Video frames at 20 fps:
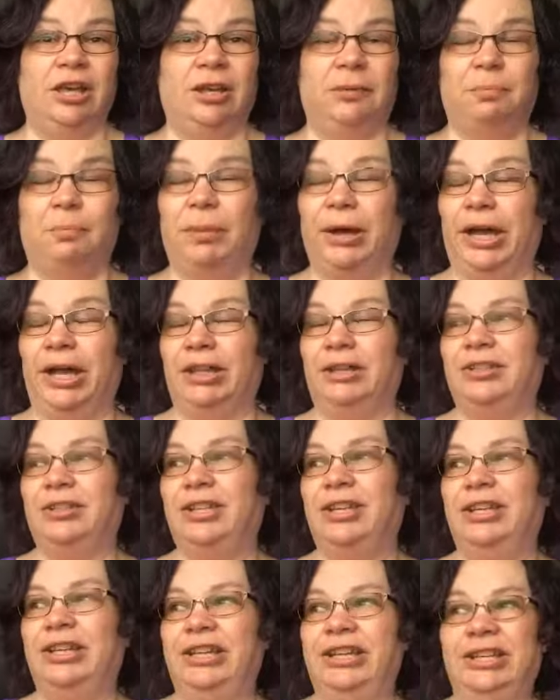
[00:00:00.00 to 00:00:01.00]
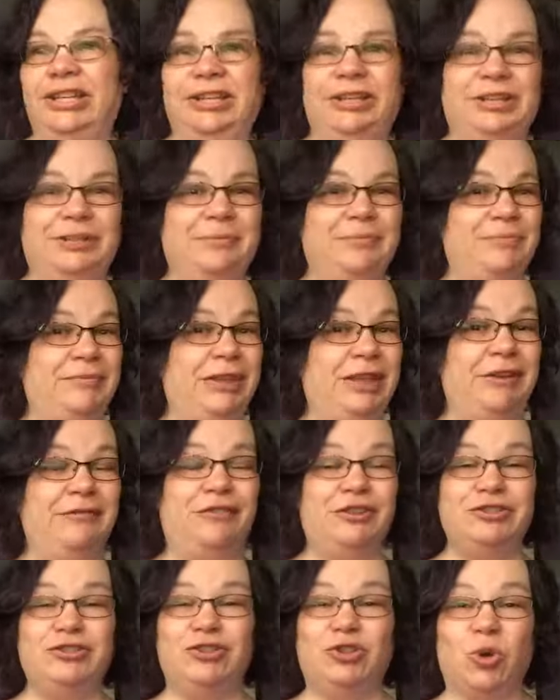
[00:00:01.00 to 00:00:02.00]
But
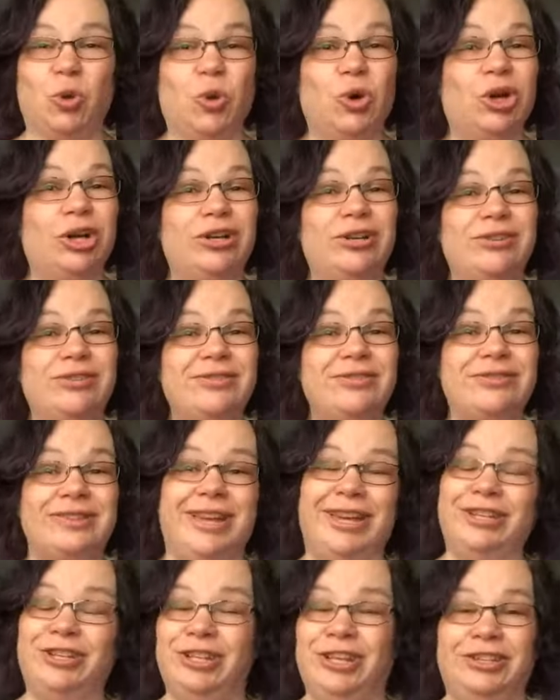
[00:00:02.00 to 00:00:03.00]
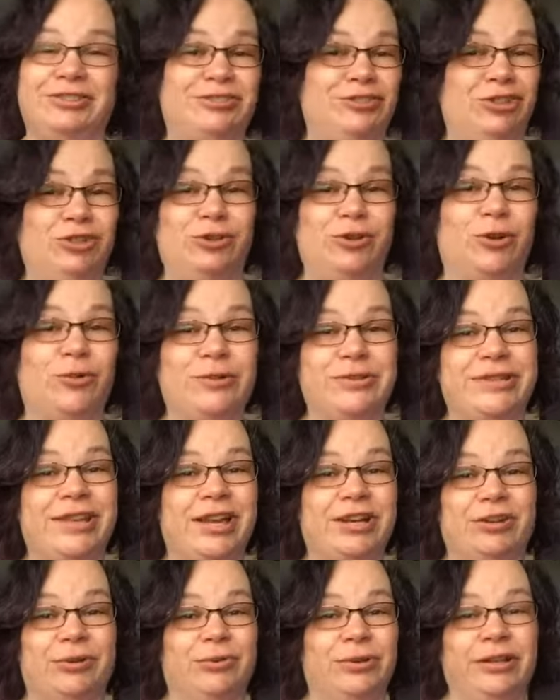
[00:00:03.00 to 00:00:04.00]
if it's yours and you know it's
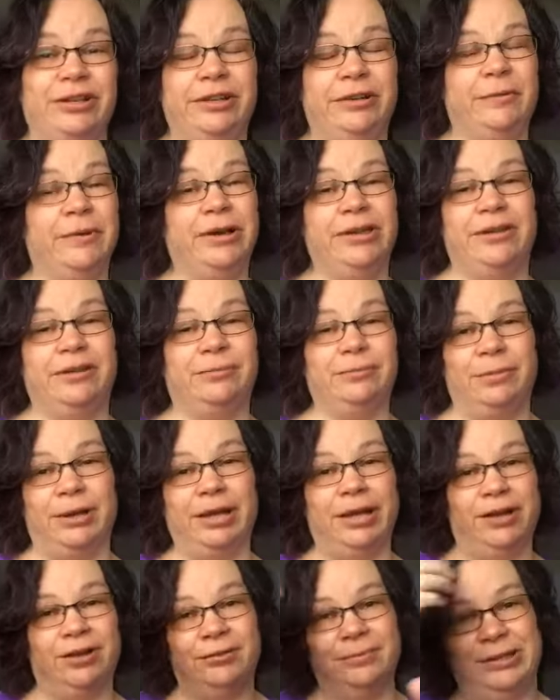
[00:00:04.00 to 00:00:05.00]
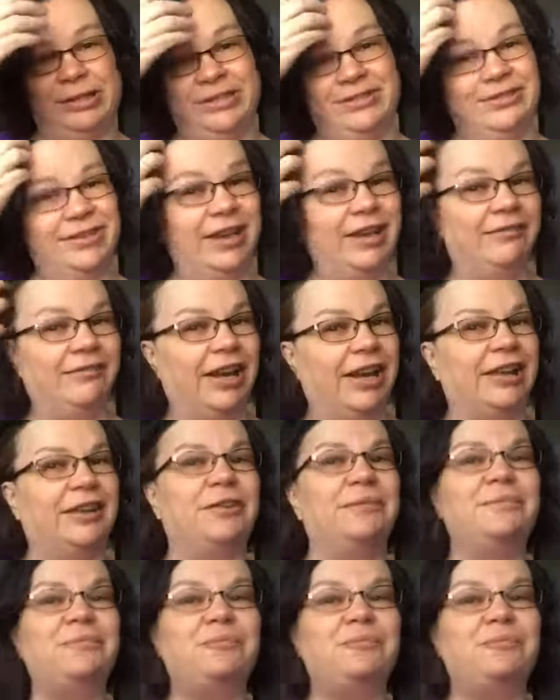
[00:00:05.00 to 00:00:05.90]
not going anywhere, then by all means have at it.